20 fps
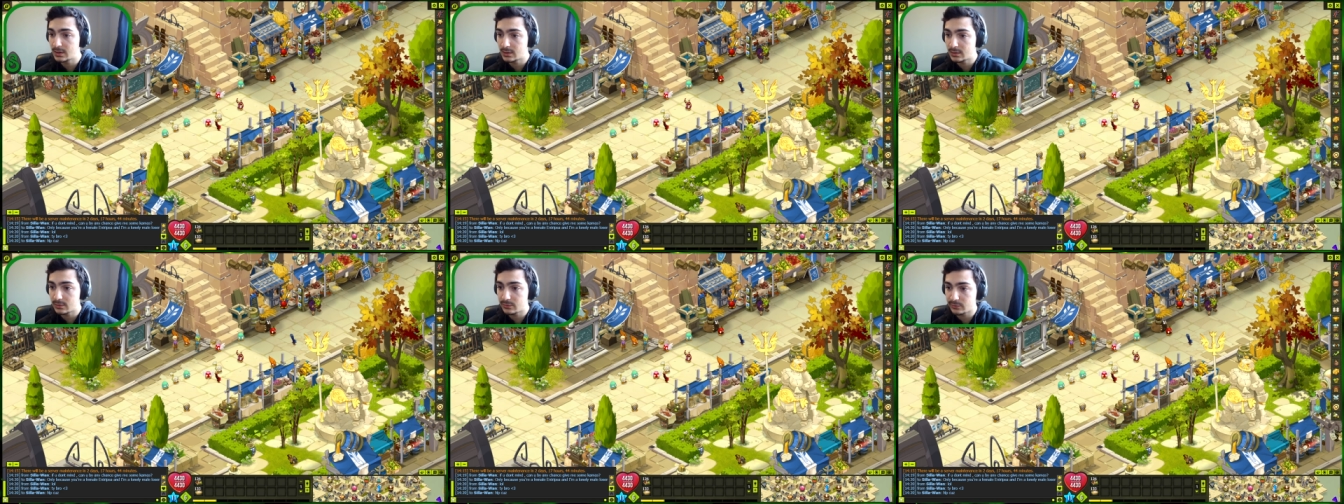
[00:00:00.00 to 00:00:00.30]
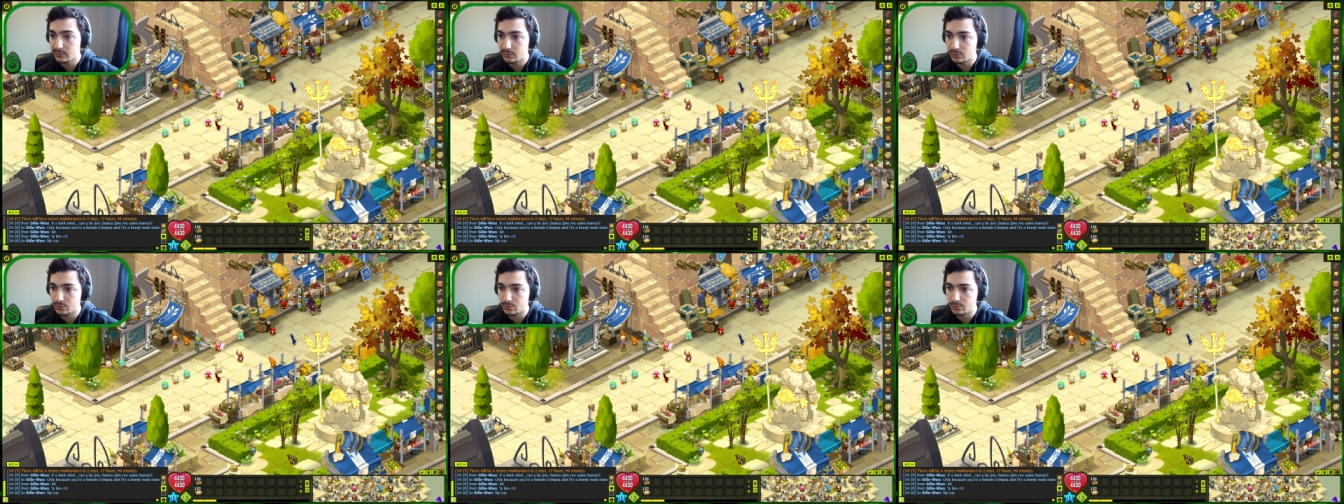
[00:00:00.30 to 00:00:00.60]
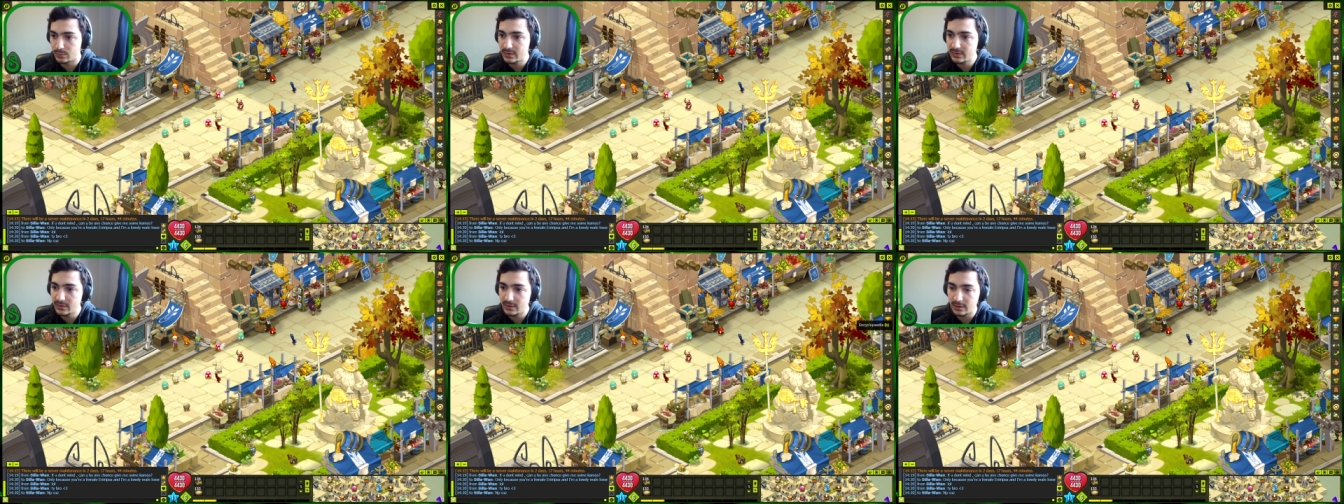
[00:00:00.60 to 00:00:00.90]
So
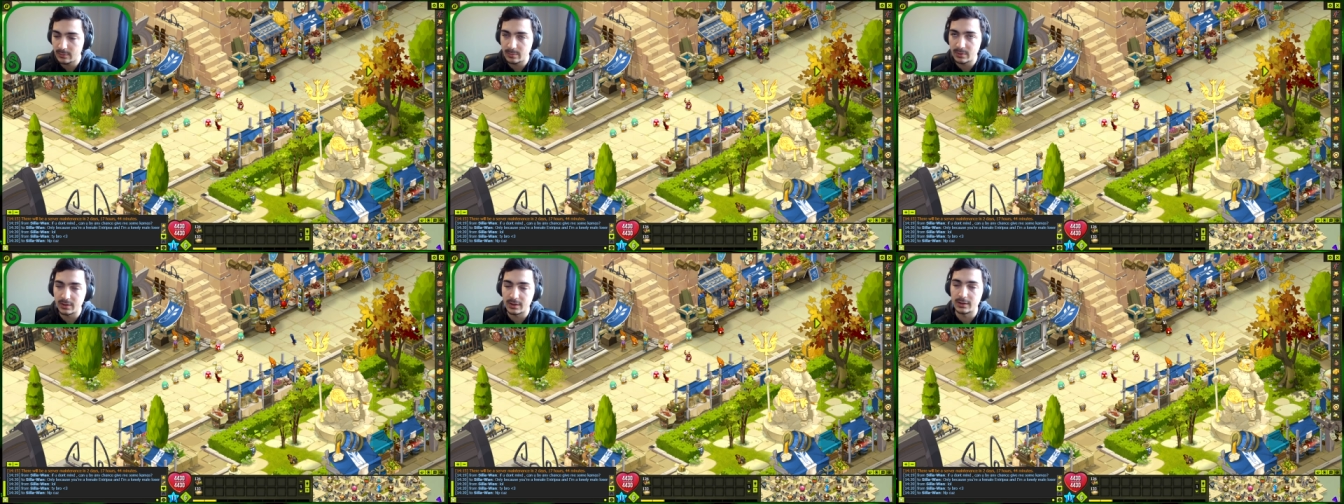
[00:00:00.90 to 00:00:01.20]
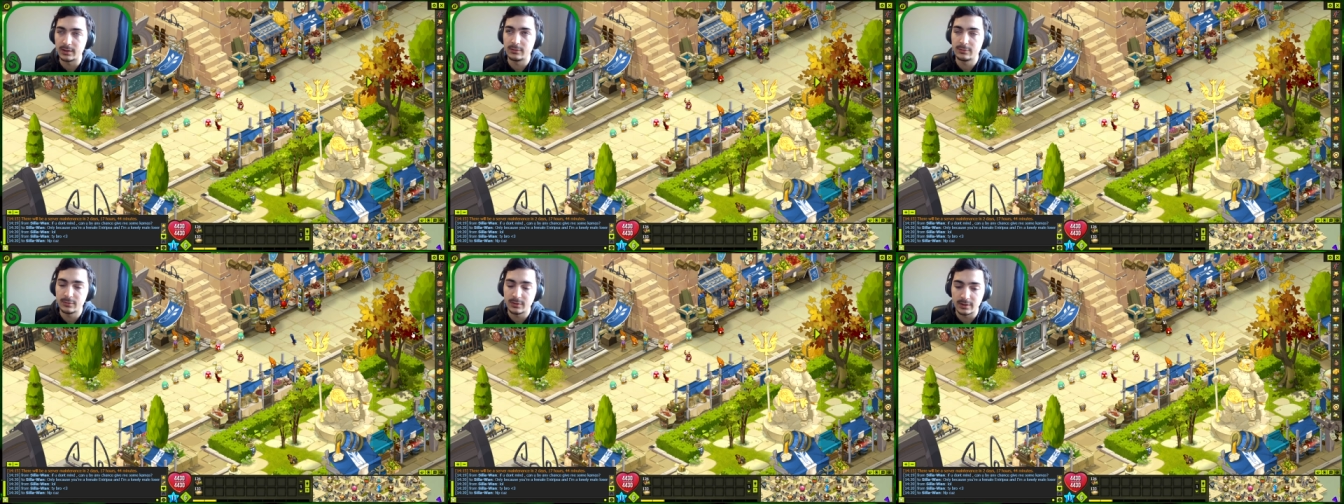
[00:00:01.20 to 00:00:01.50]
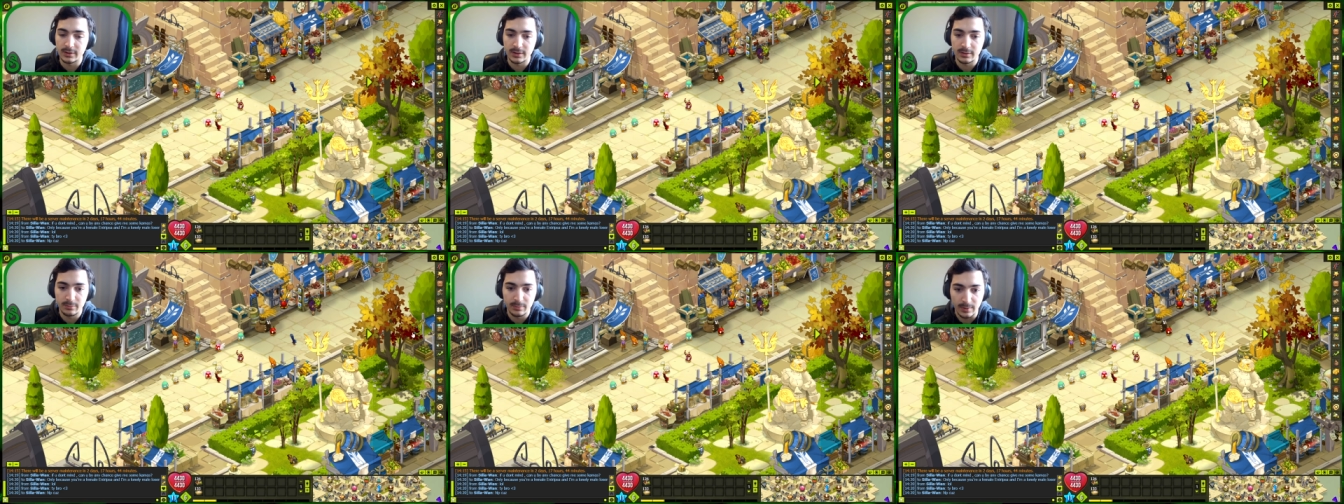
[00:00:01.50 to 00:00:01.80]
recently I've been like,
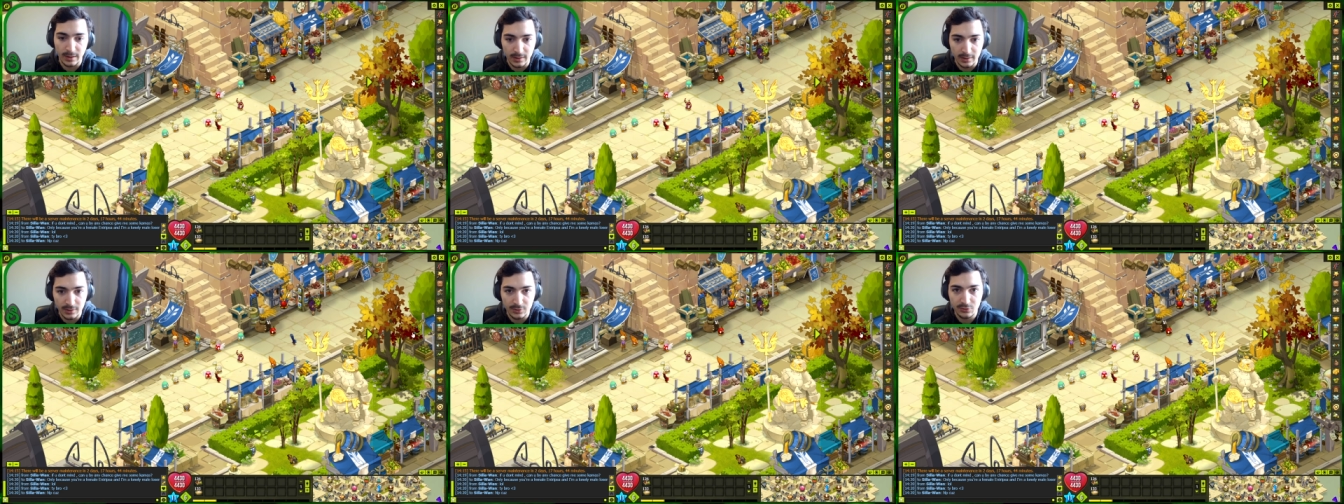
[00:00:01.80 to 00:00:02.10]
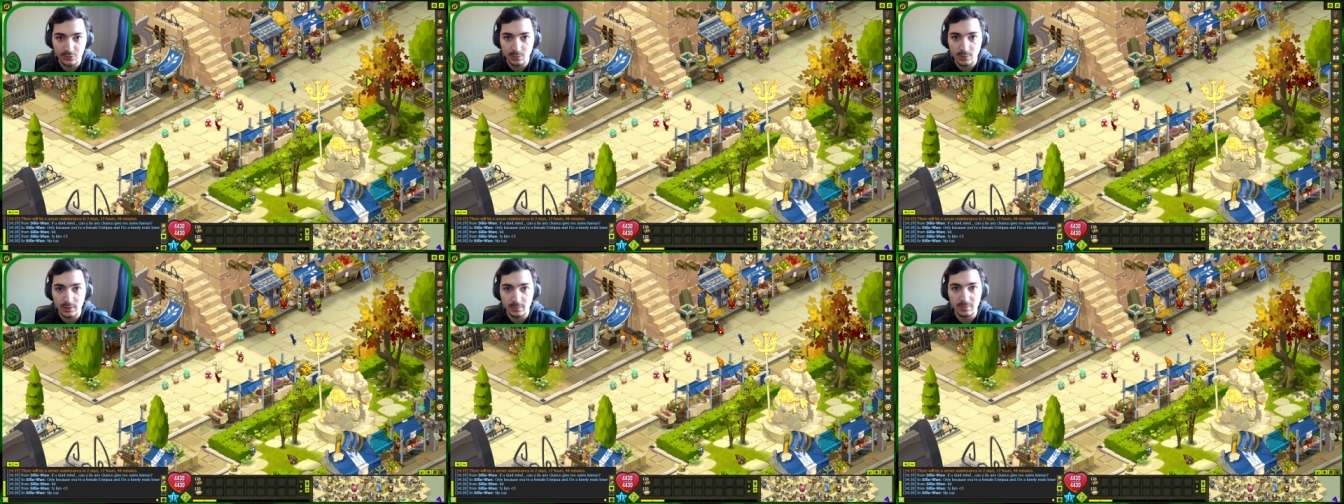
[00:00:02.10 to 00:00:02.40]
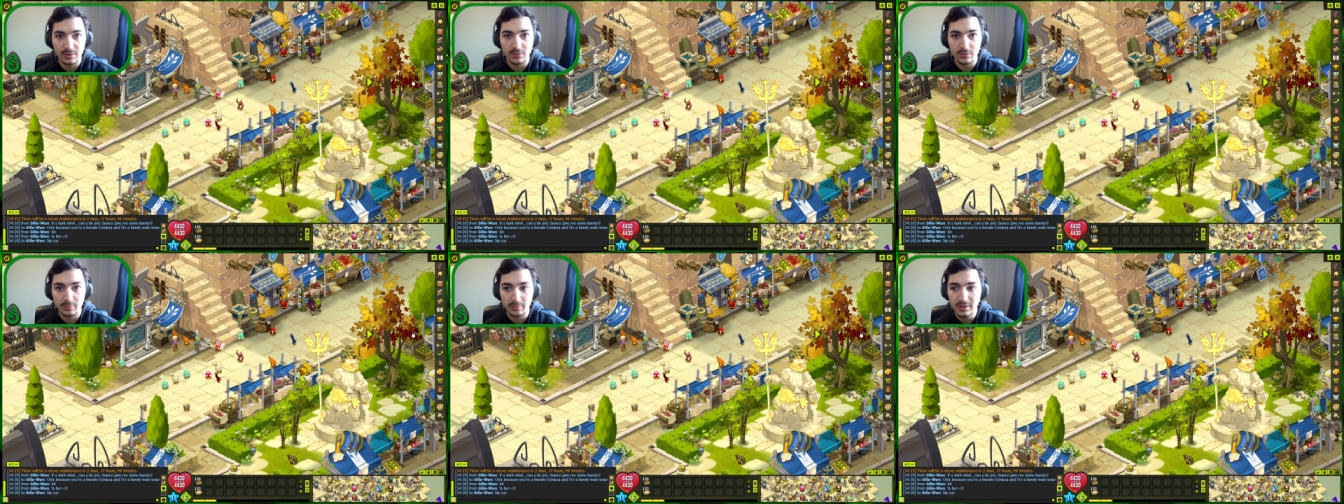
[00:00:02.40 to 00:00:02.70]
fuck it, man, I just want to
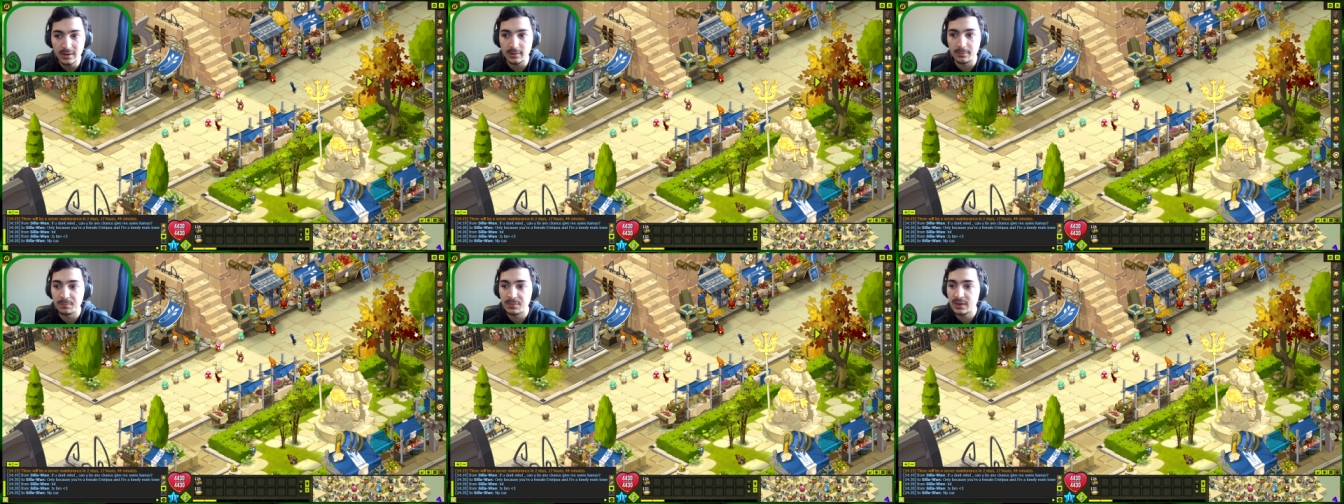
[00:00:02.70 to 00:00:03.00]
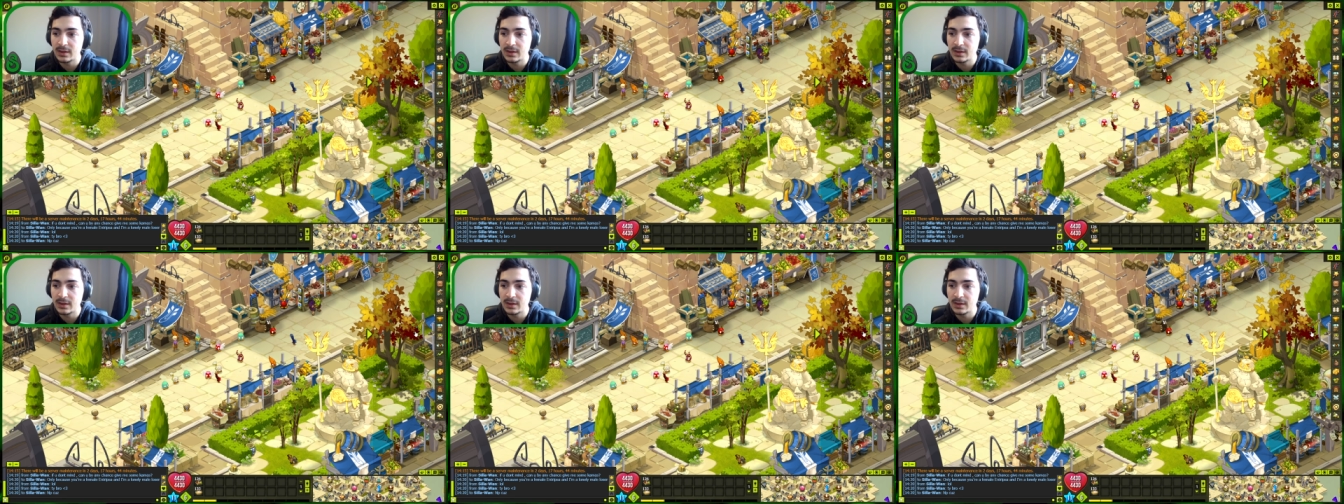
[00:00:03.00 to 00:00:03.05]
P V P.